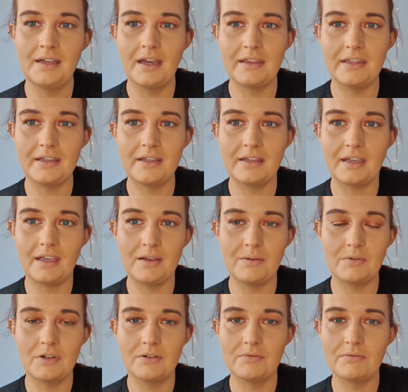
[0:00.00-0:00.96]
I think it
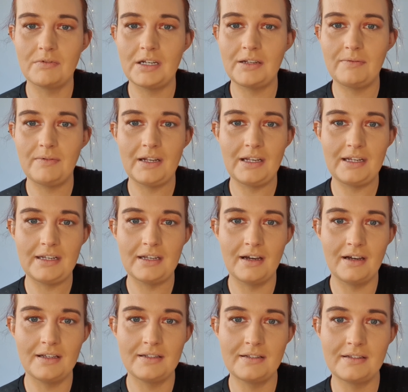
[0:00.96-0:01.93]
would look really, really
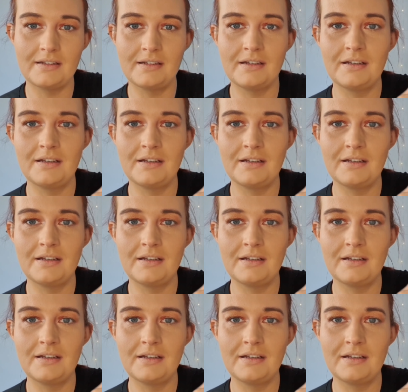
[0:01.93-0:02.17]
nice.